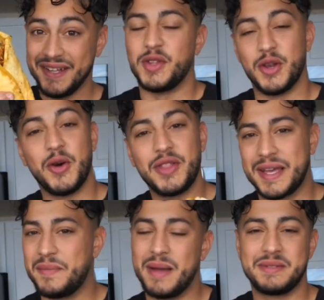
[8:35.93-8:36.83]
You know the
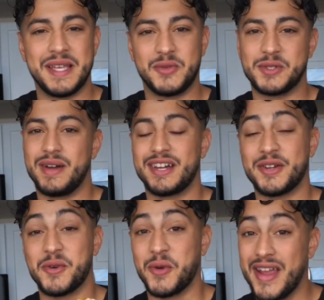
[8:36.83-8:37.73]
kebab sandwich about to go
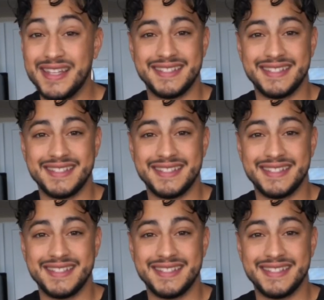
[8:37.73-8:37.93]
crazy.